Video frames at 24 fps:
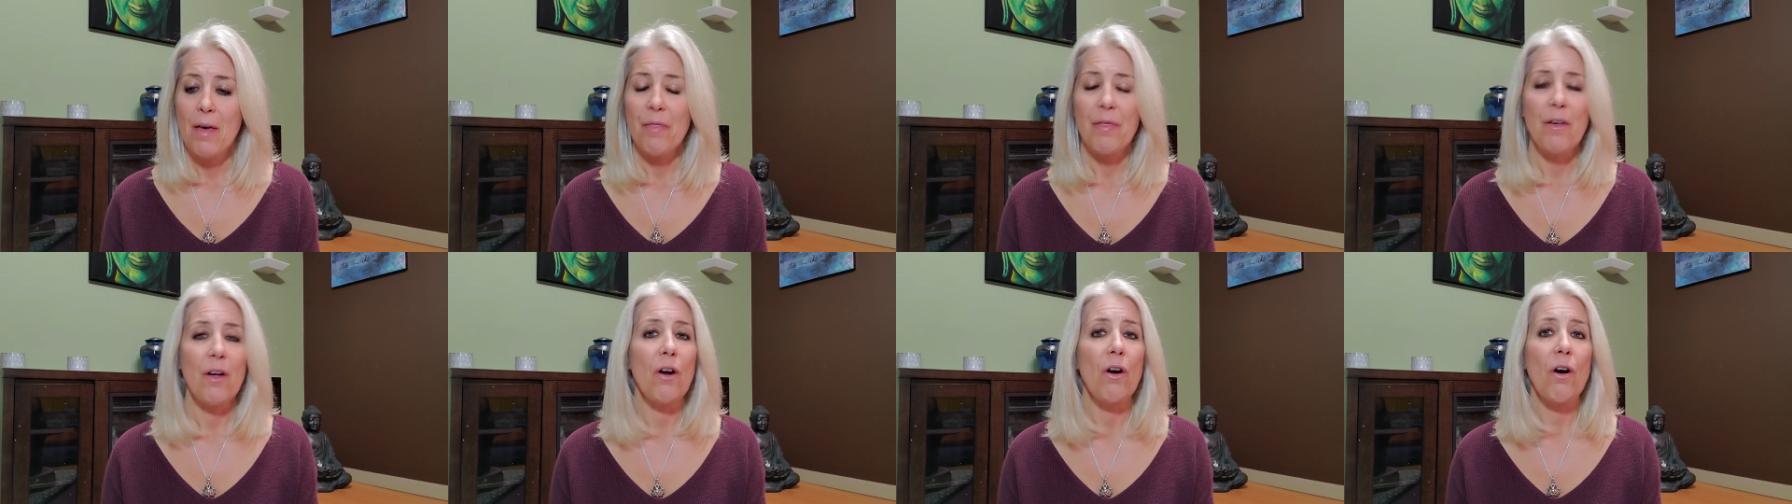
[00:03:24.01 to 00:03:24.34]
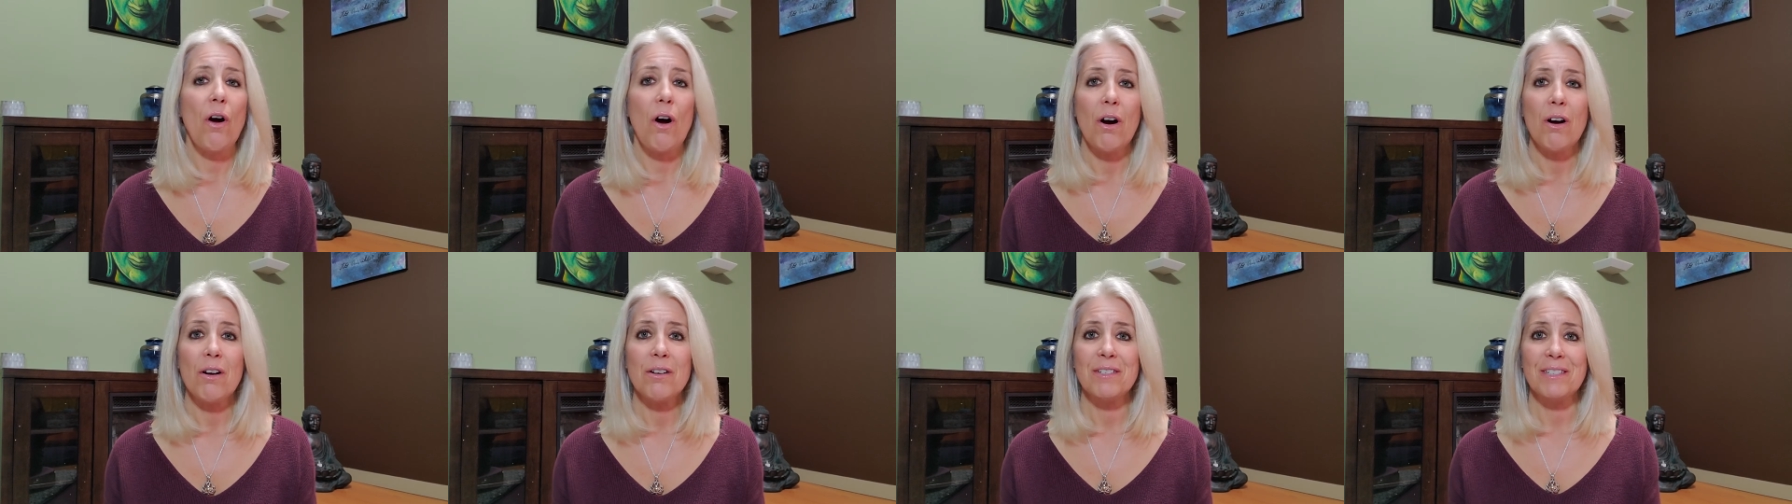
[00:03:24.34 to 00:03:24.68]
There
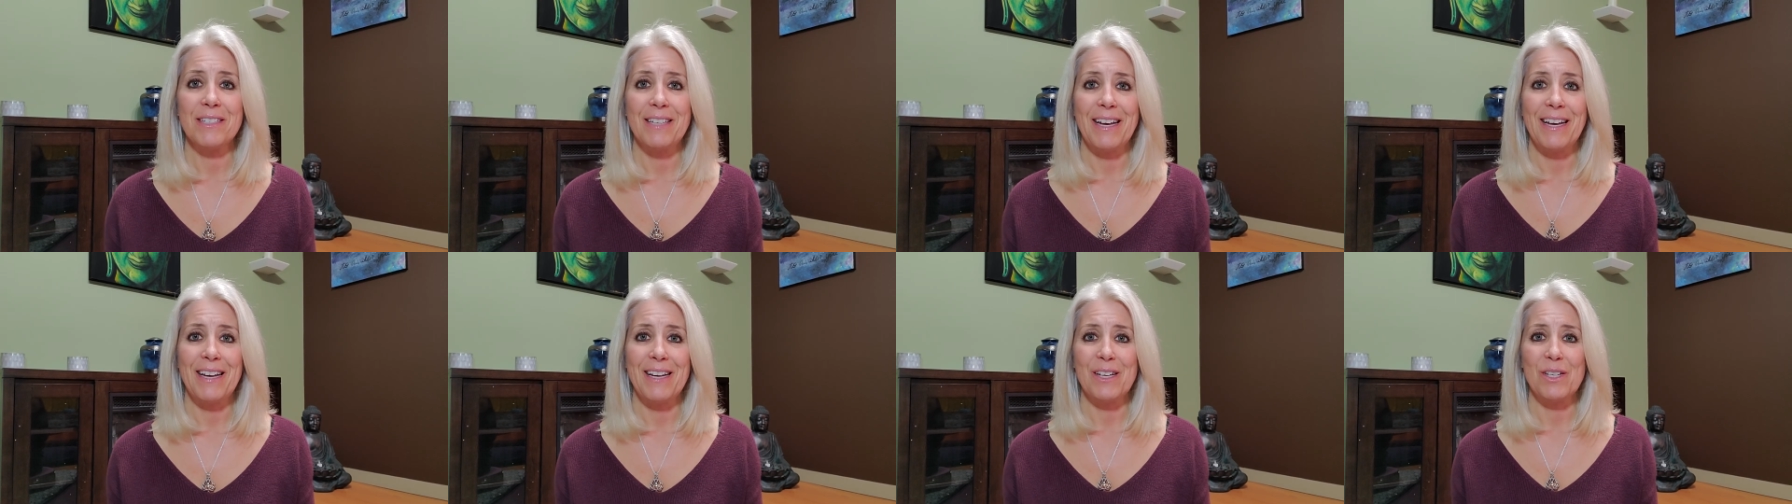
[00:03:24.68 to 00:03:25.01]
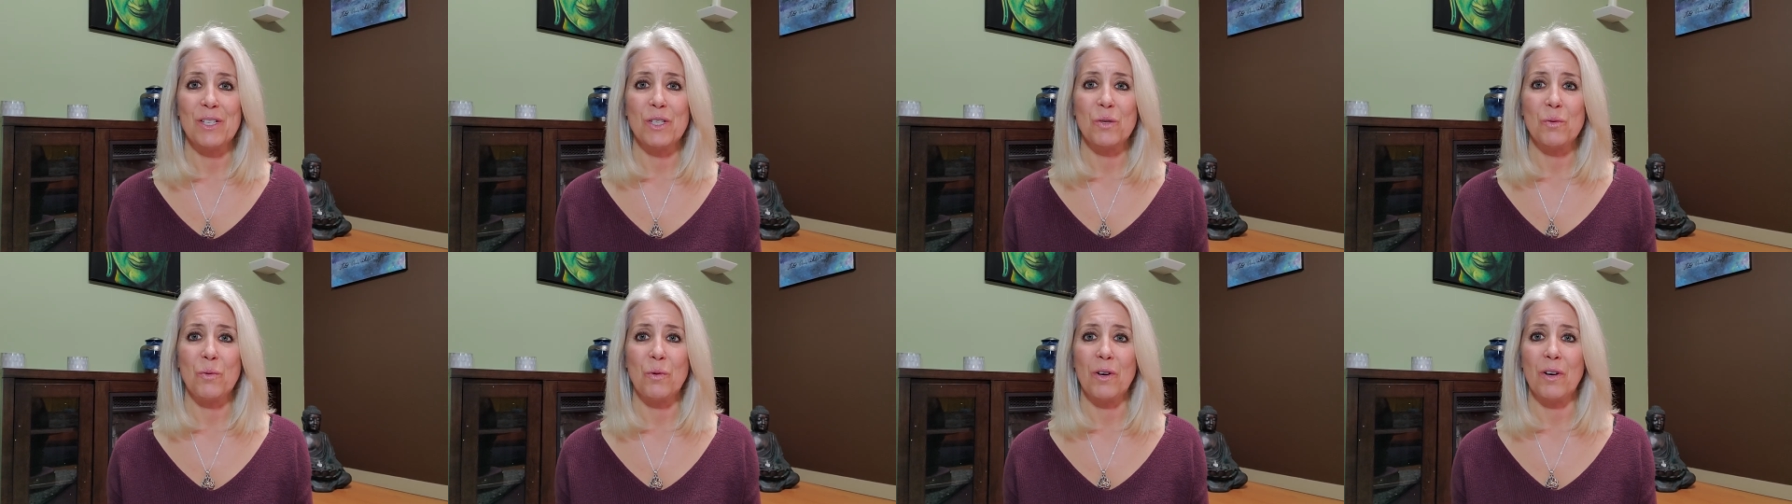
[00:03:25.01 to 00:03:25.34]
are
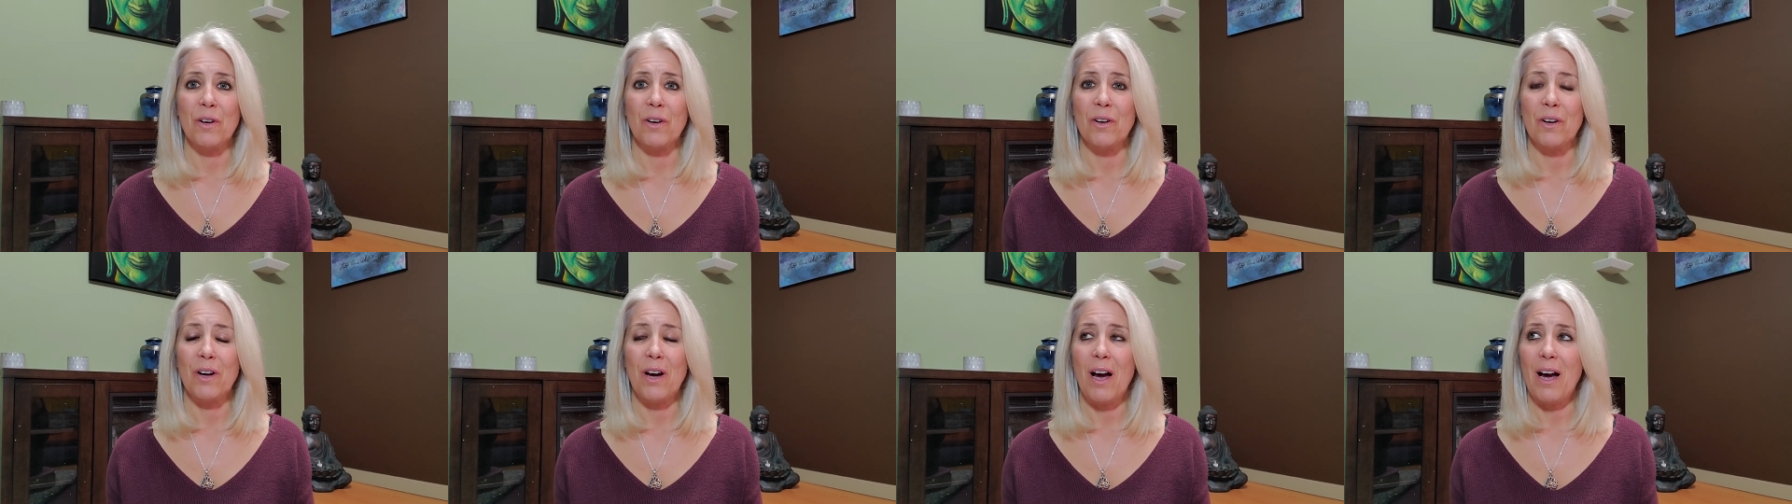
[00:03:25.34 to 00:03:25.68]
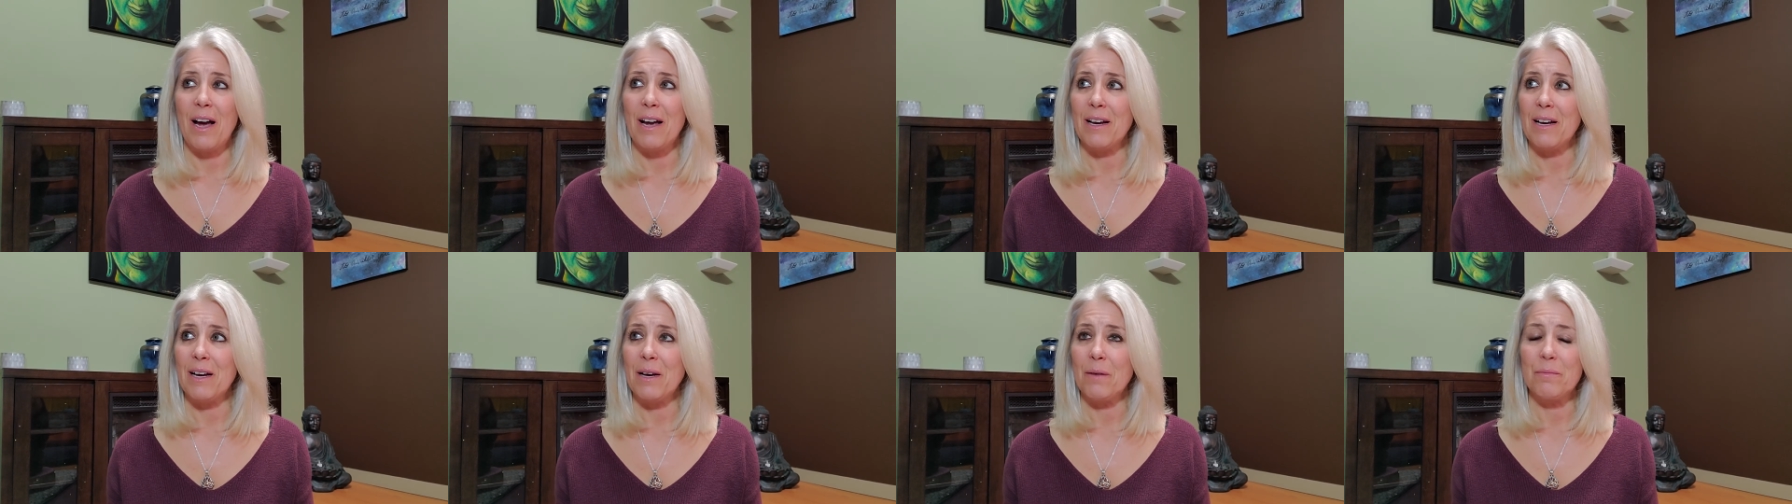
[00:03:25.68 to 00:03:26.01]
days where
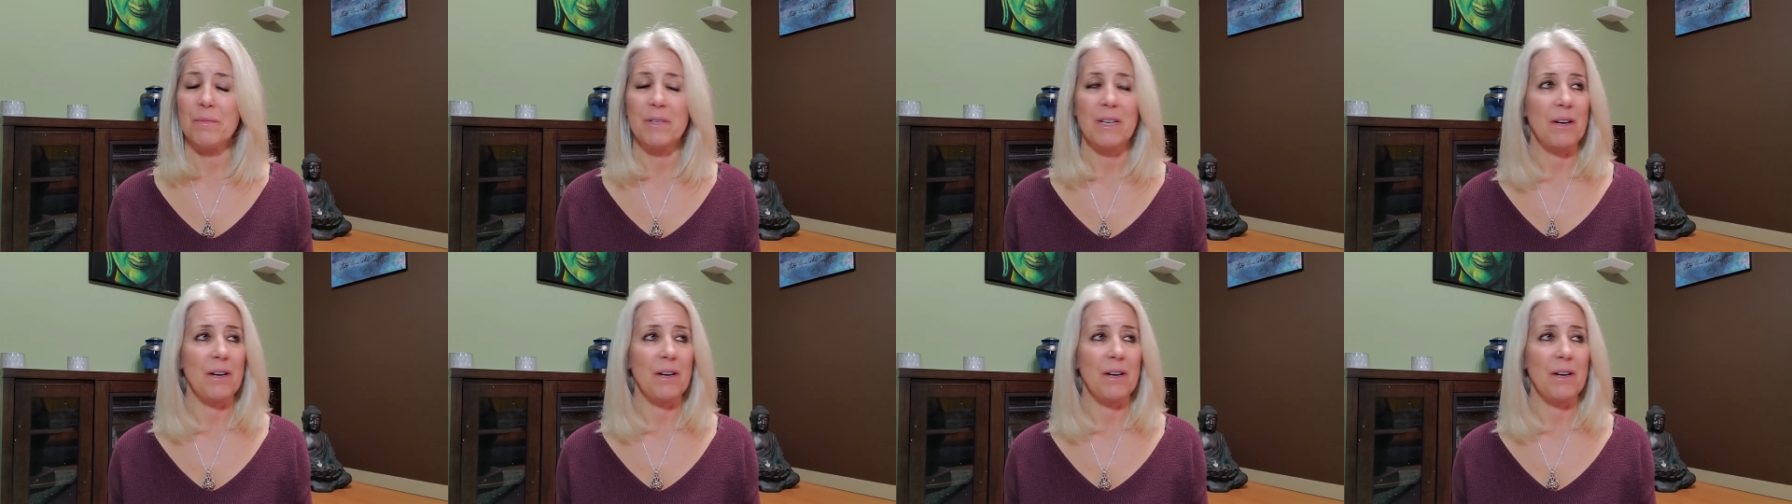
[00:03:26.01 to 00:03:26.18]
I come